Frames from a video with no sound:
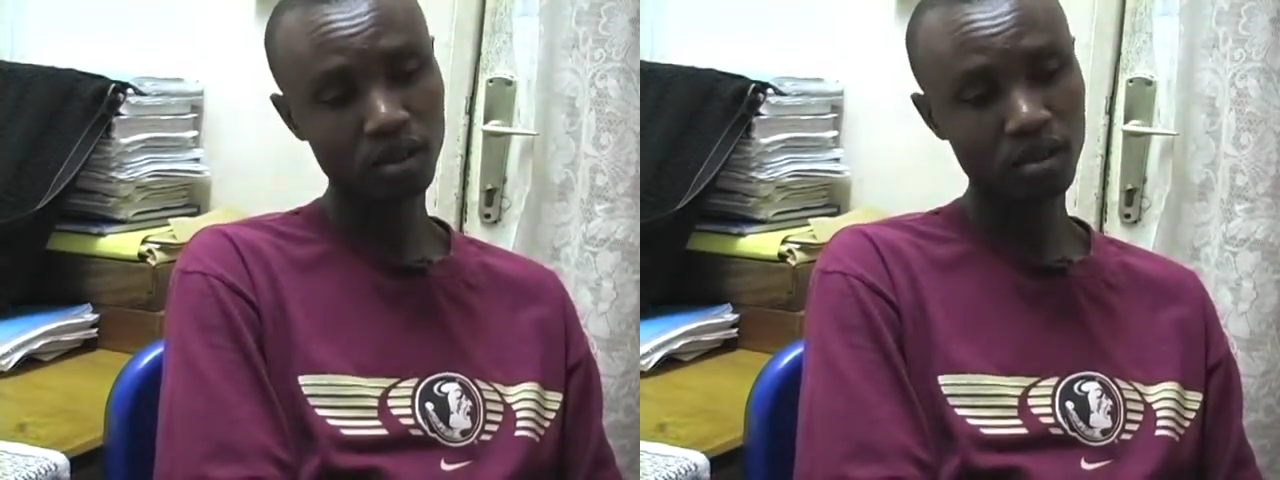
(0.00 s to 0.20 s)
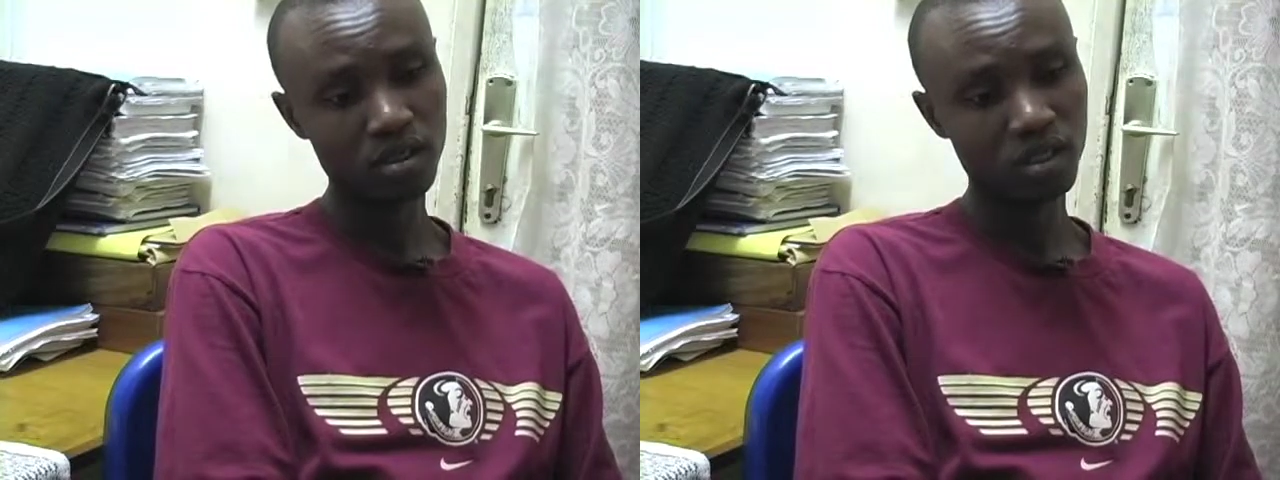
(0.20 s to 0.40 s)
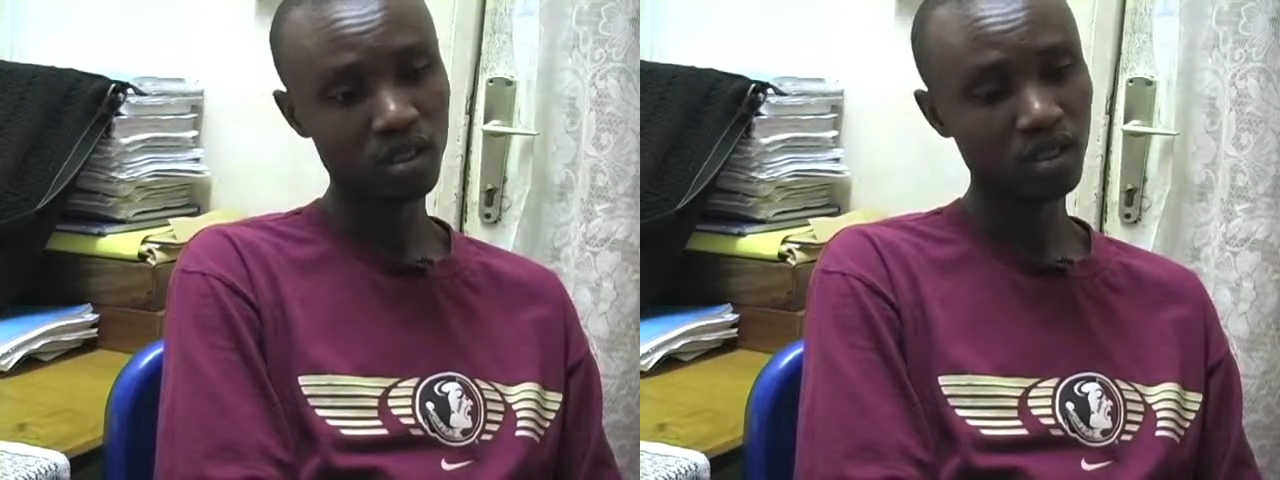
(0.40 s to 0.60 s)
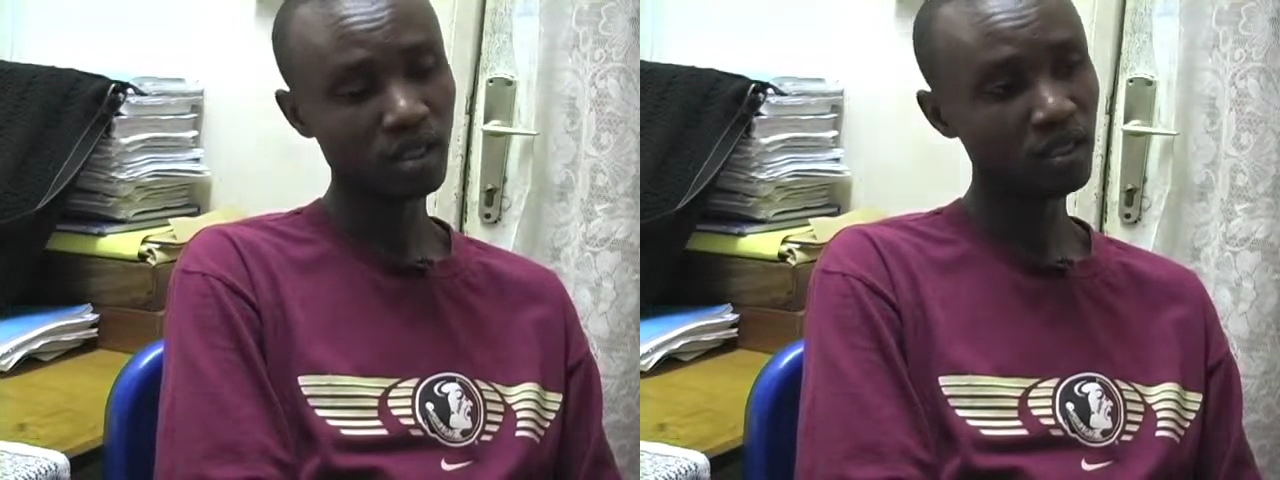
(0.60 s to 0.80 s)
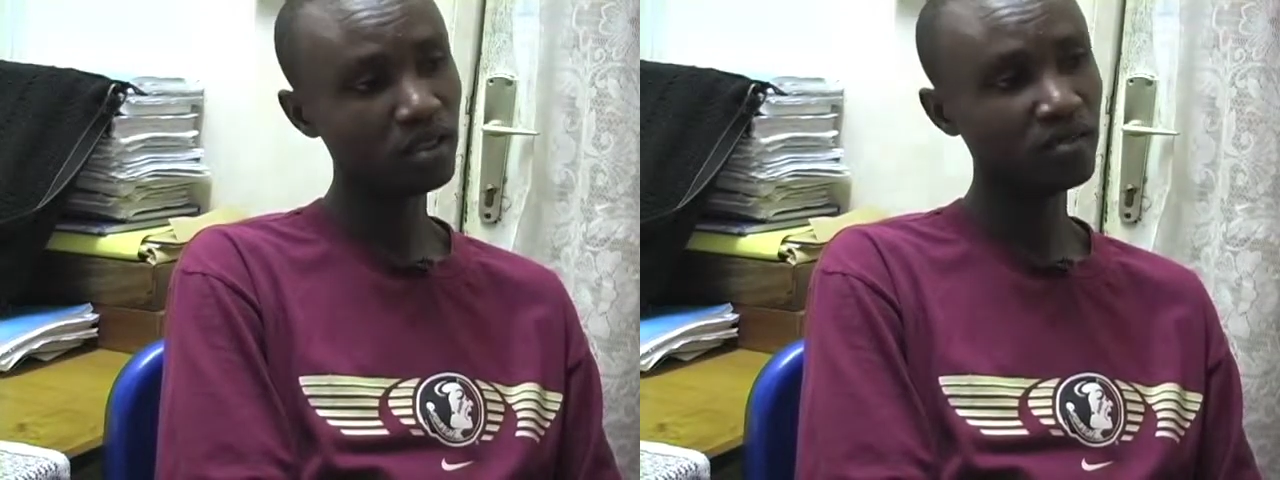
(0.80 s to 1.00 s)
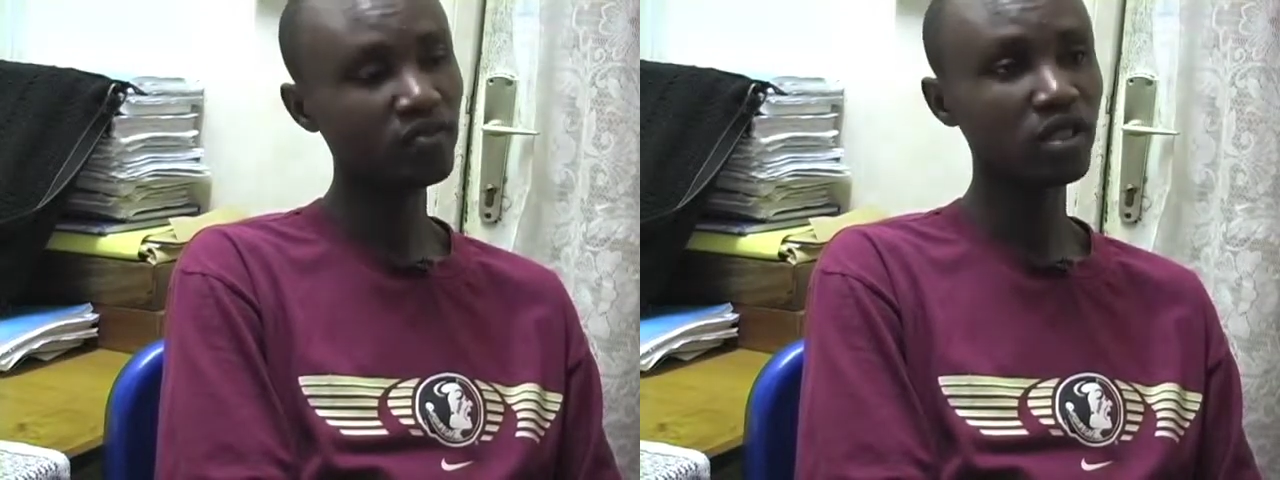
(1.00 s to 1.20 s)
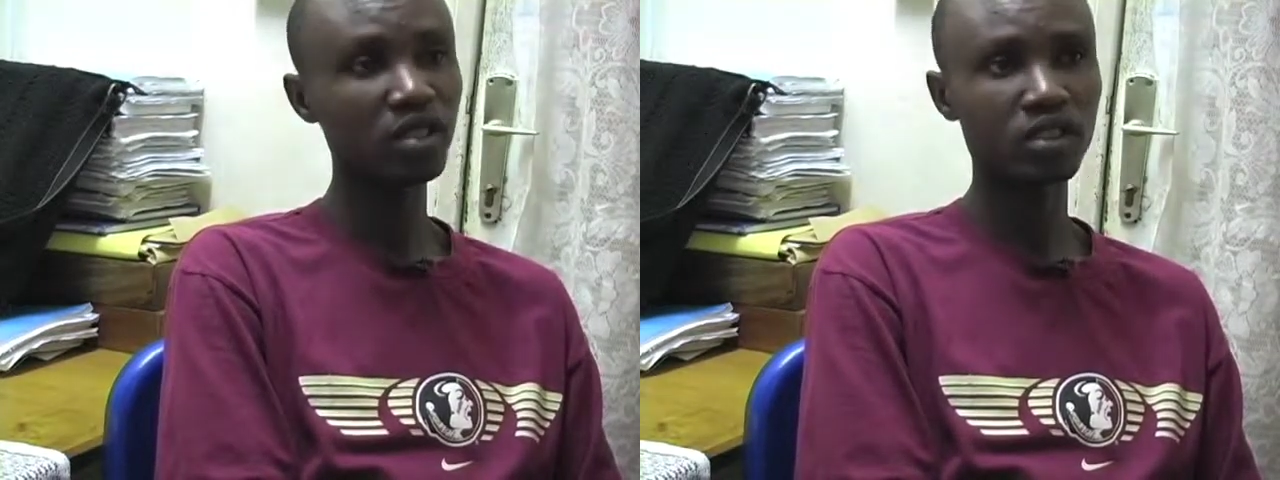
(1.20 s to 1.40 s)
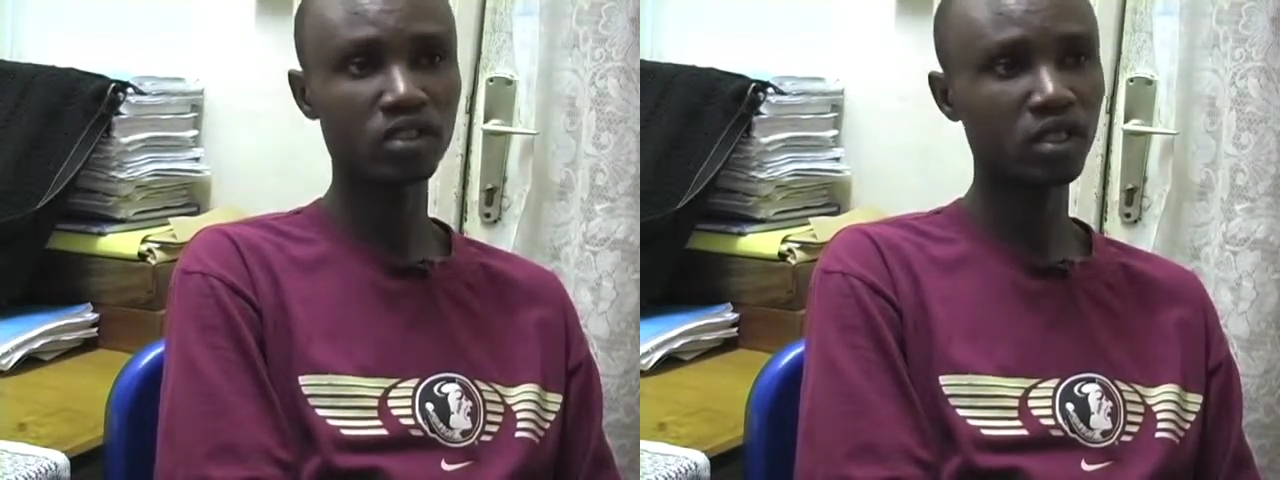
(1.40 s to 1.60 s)
Saying that even in
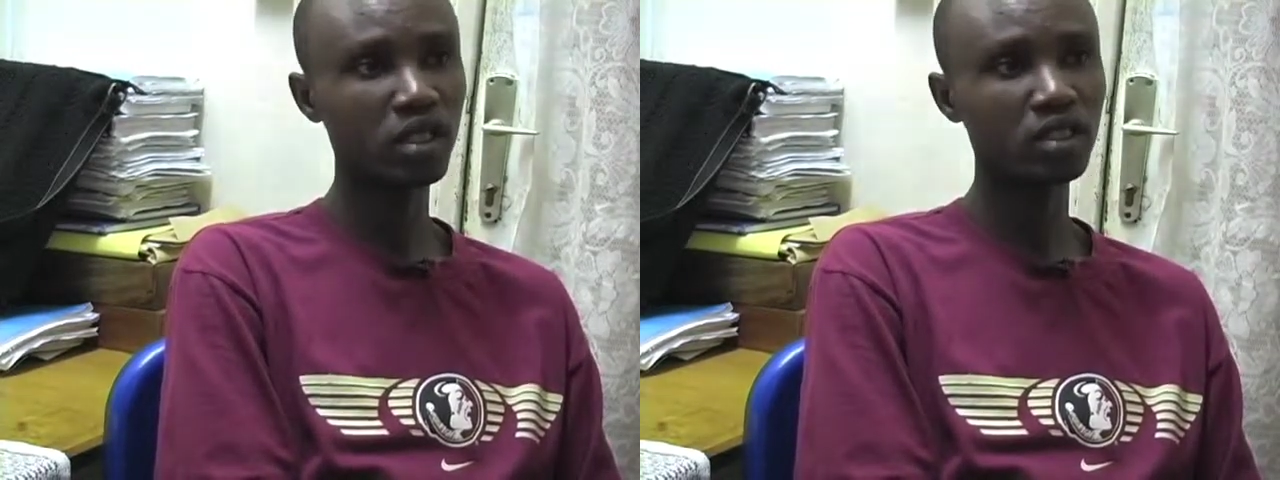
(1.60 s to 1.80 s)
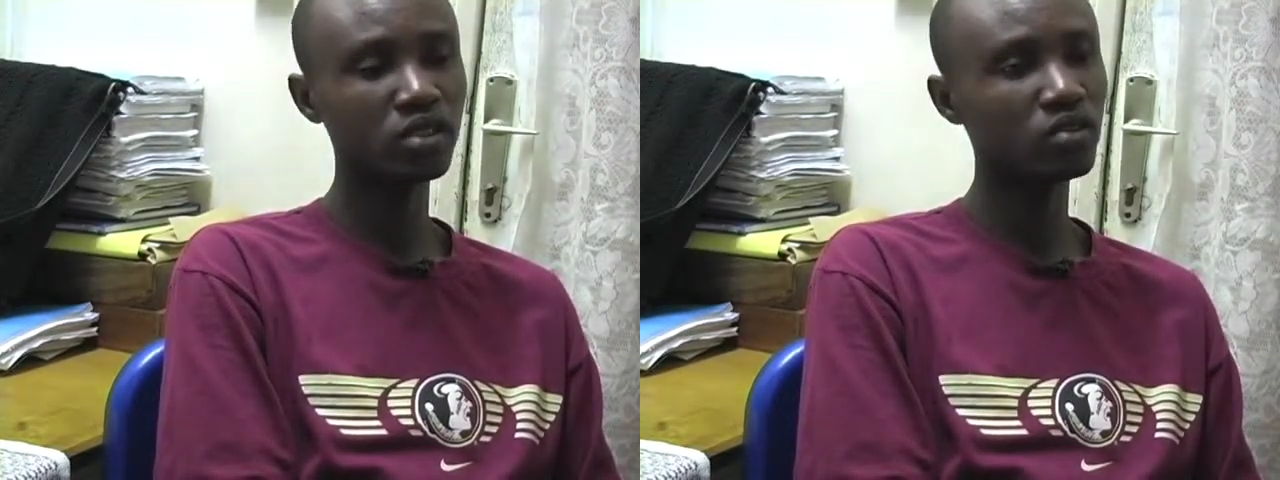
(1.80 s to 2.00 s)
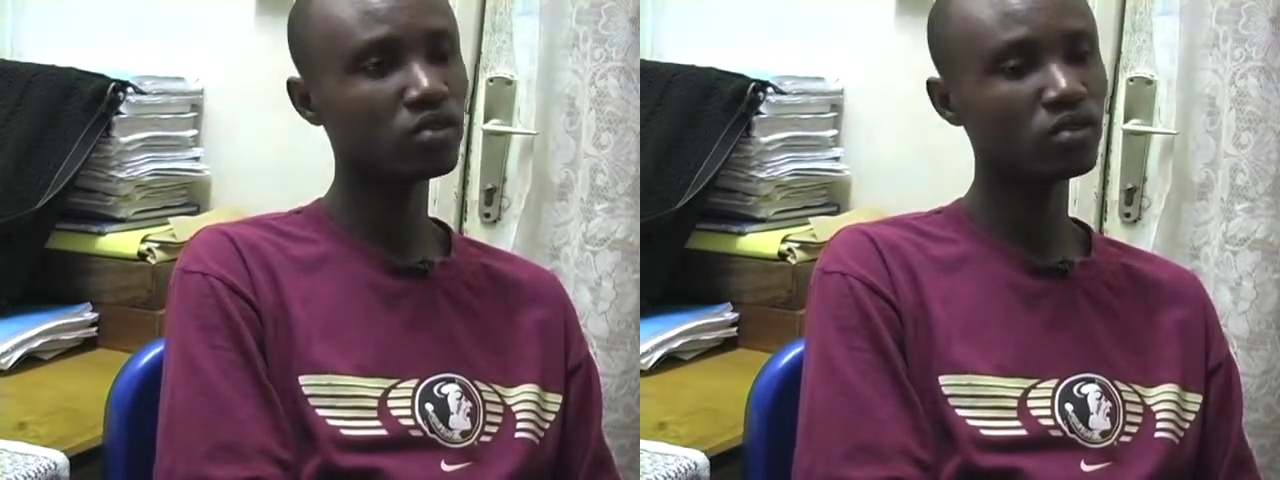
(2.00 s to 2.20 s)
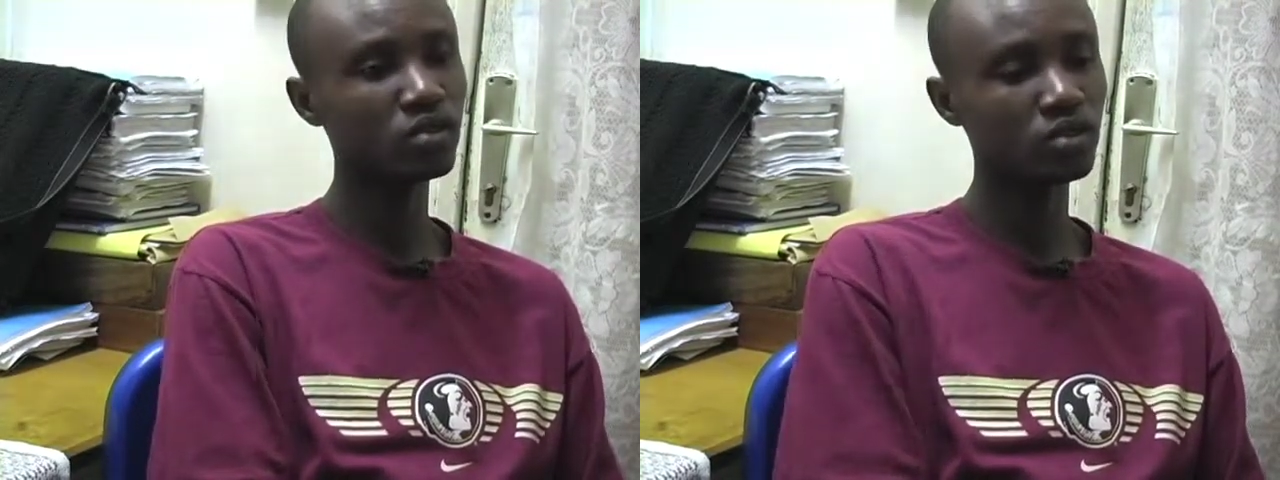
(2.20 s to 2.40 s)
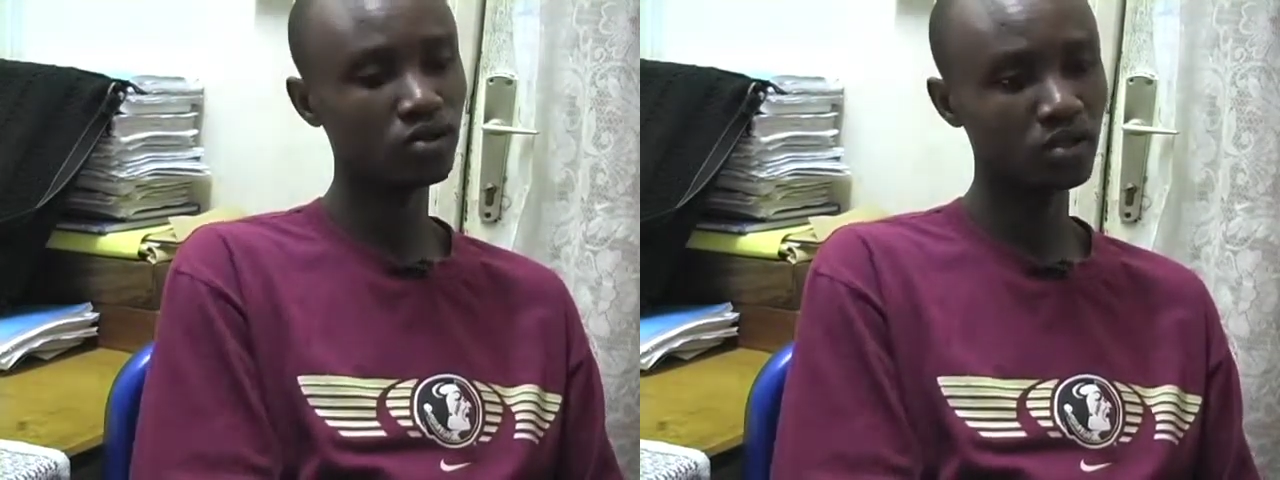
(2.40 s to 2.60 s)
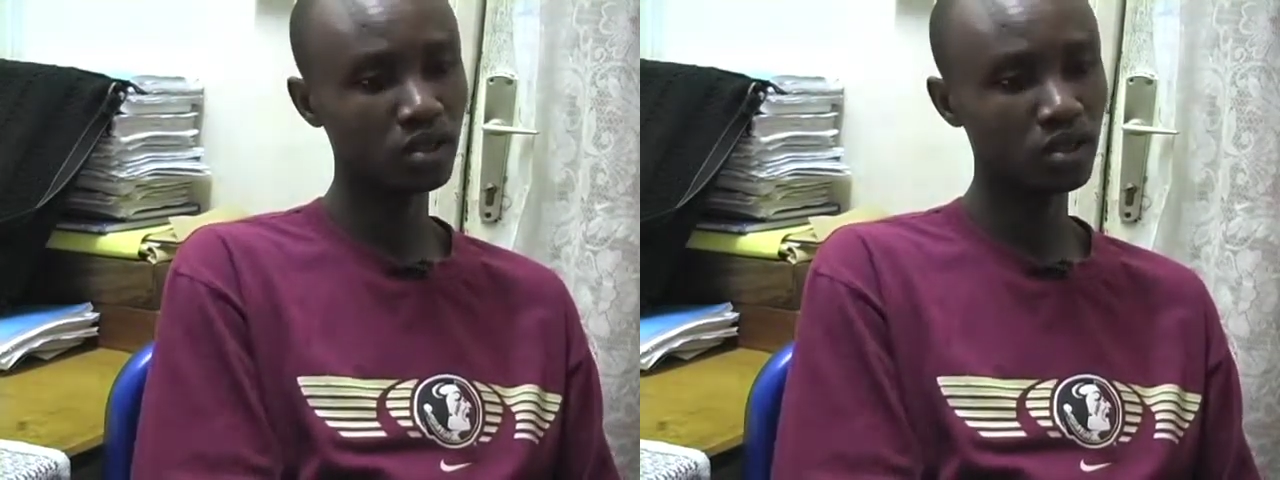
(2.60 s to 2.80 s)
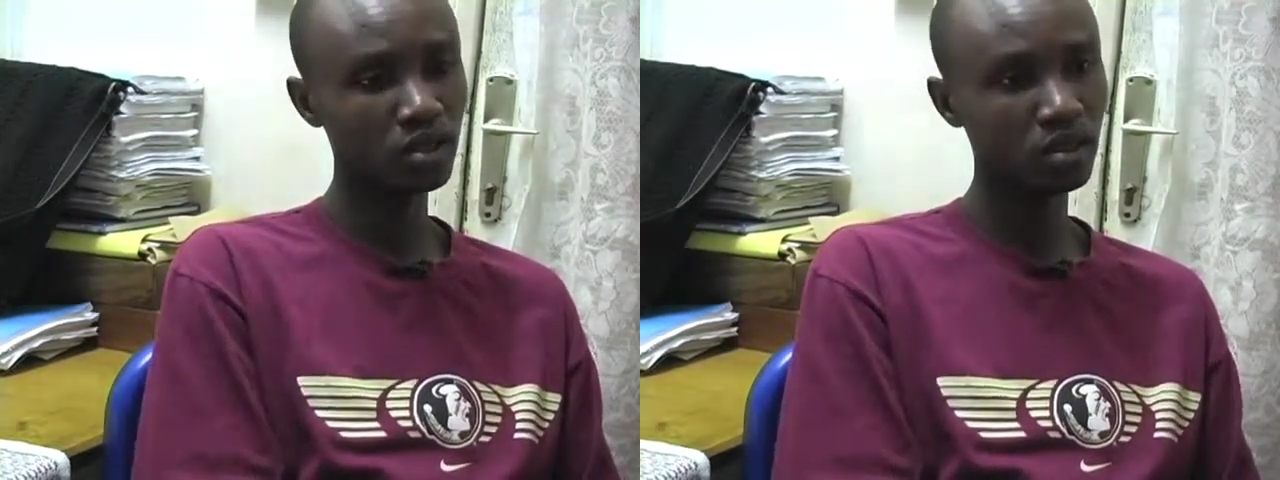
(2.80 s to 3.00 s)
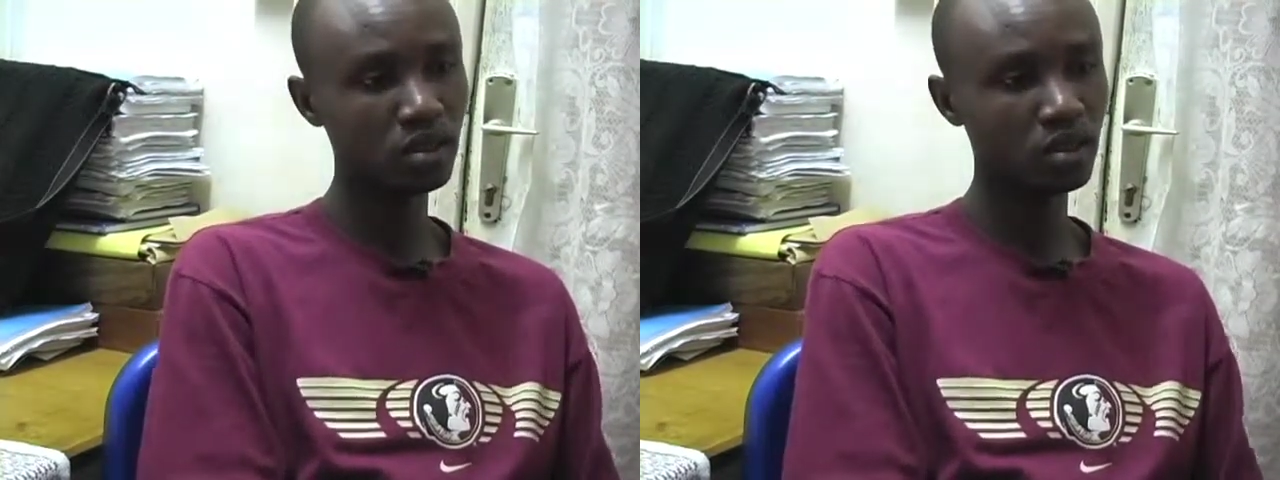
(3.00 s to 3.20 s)
a church, you see,